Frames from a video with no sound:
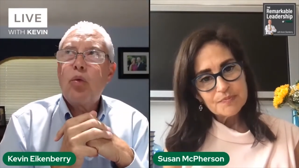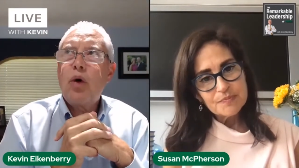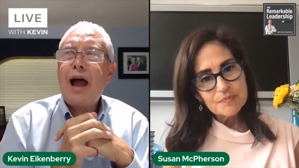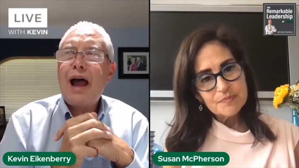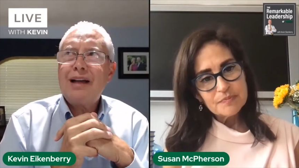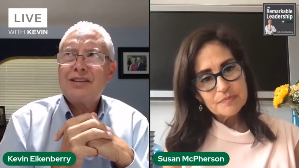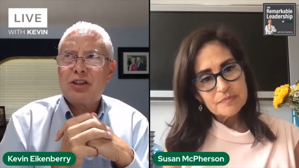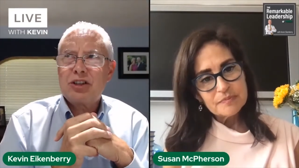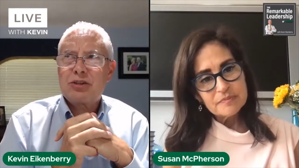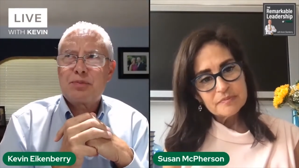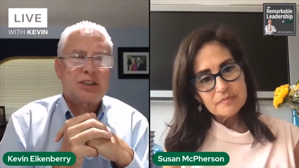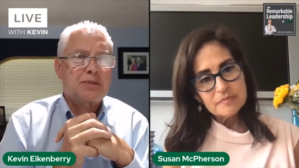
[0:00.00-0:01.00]
Speaker 1: But
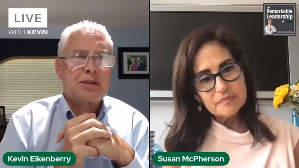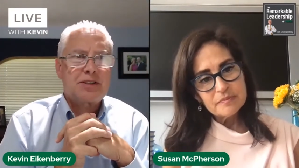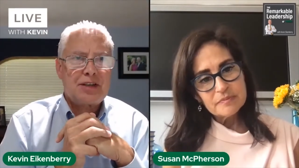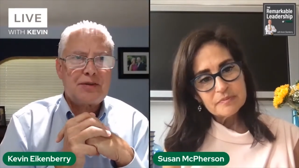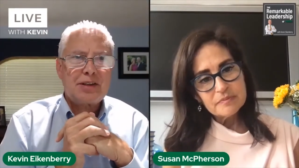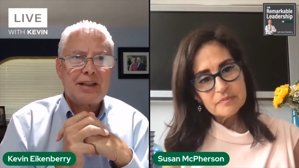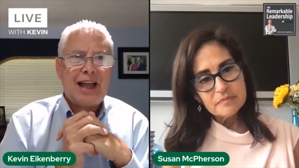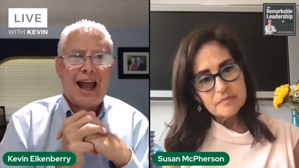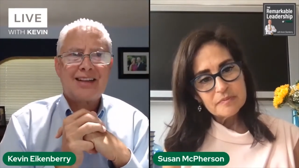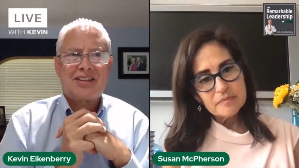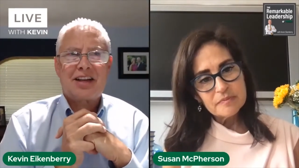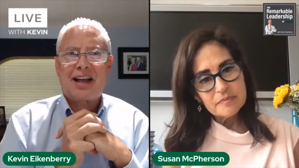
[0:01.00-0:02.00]
specifically as
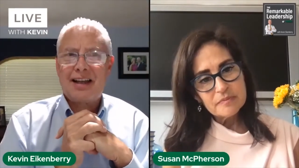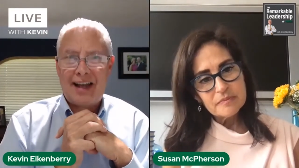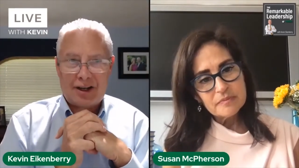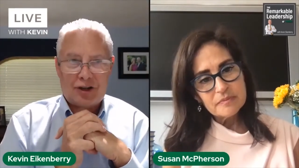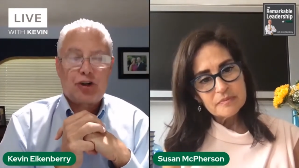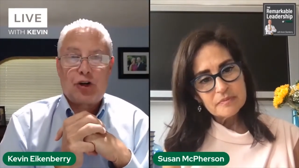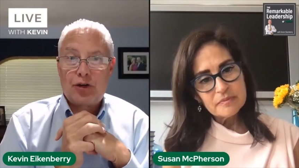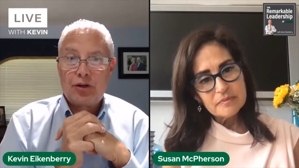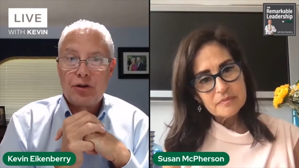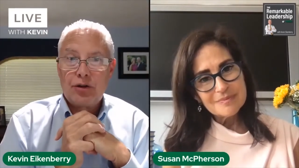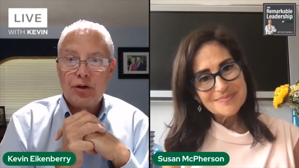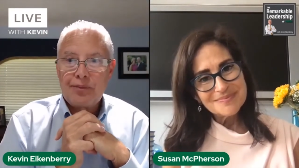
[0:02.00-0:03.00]
a connector,
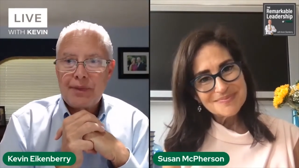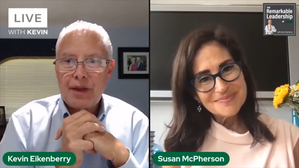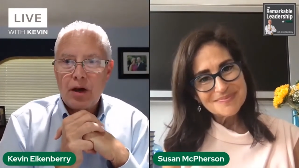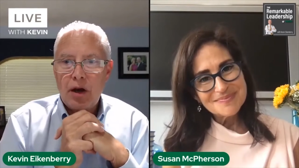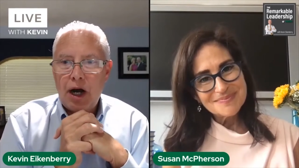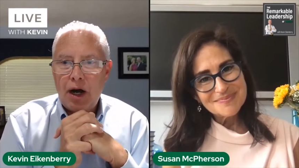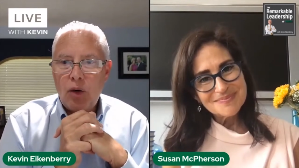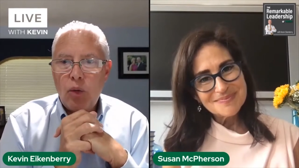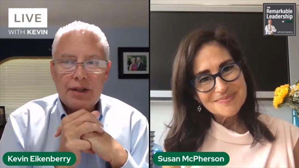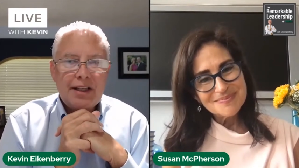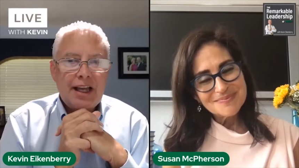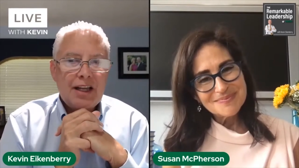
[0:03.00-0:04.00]
what
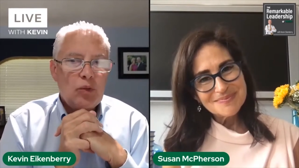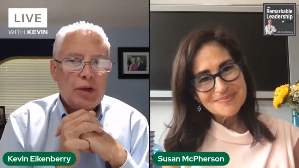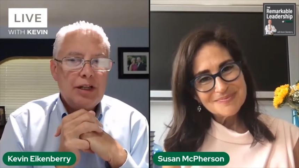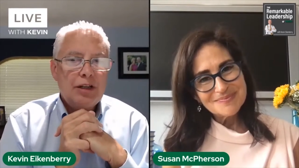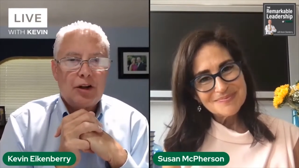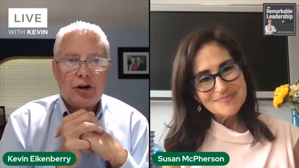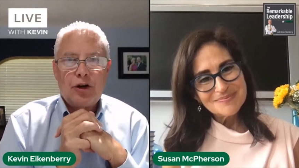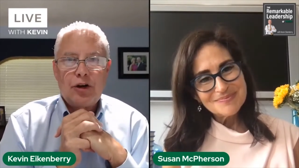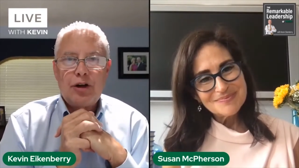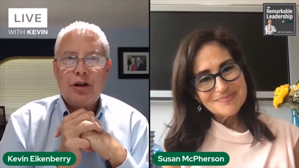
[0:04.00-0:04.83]
can we learn,